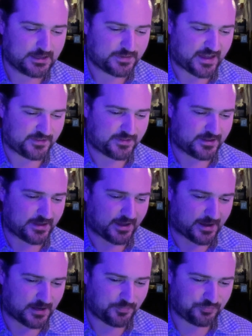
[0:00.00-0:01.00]
that
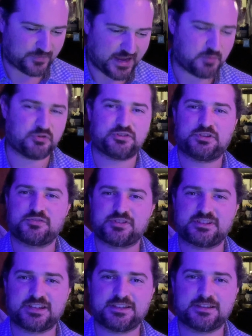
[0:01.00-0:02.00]
the neighbors used to
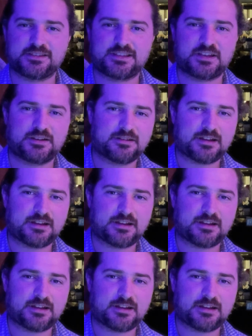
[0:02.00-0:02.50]
tease that